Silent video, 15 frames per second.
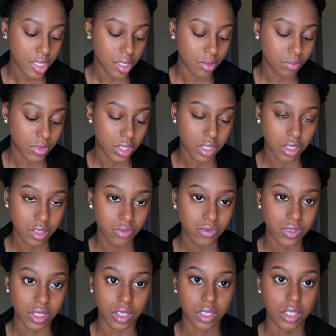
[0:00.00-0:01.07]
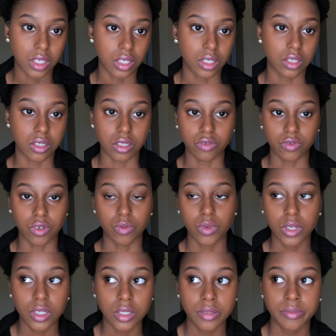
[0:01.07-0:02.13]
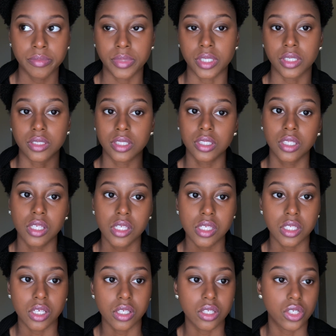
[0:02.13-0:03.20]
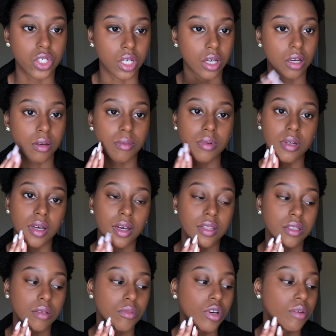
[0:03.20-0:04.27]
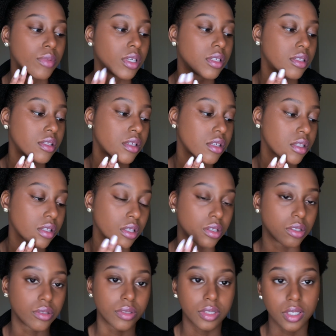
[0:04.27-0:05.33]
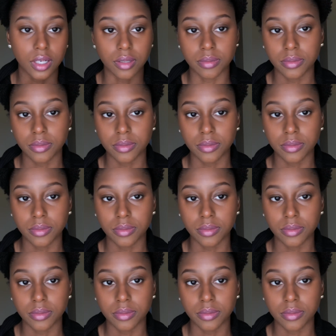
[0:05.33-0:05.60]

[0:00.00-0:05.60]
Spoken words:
I'm thinking of like getting a different one, but this does the job at the moment, so yeah.